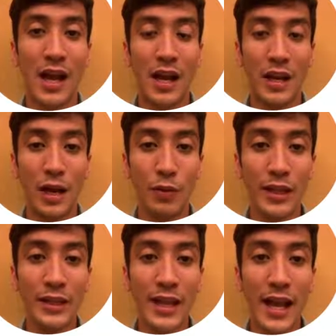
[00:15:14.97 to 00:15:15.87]

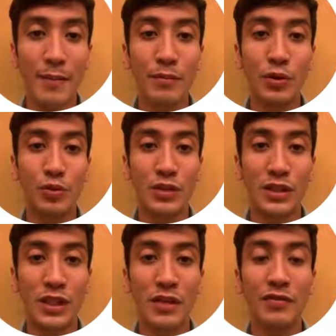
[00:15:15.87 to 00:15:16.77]
allowing them to
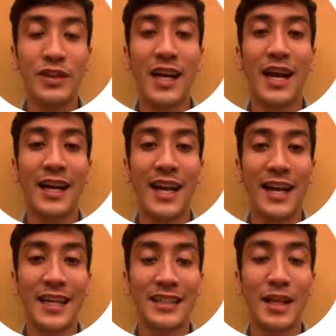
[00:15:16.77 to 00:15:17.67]
serve their
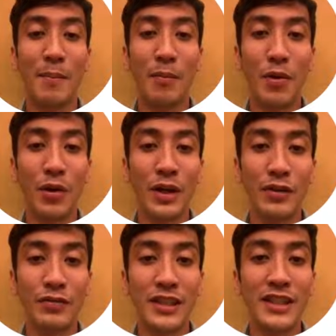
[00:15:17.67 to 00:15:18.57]
clients more
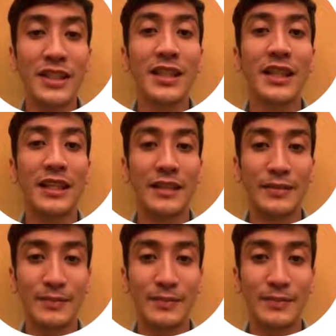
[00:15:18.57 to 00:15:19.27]
efficiently.